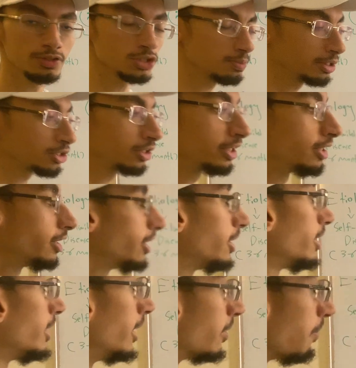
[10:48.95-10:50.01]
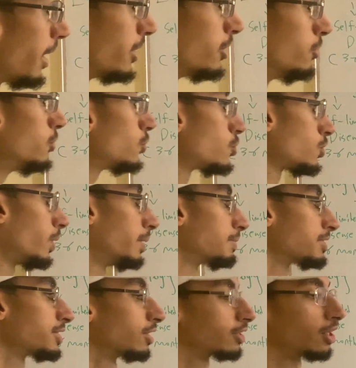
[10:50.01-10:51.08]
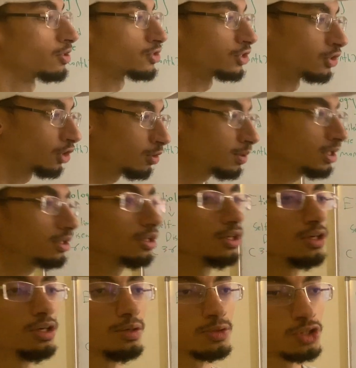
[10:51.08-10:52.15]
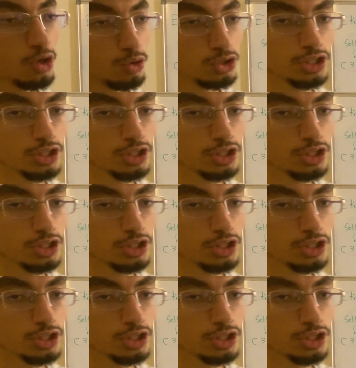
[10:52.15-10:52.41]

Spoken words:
especially it might induce squamous cell carcinoma. So